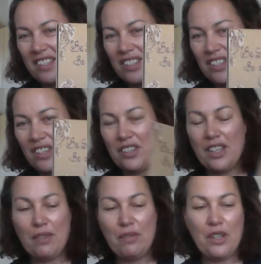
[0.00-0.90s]
So
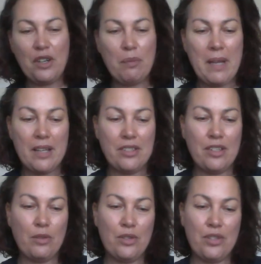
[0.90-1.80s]
if you know about
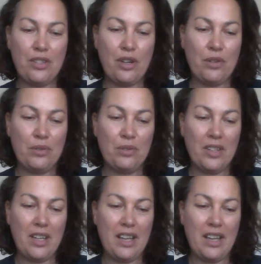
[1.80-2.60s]
Soul to Soul,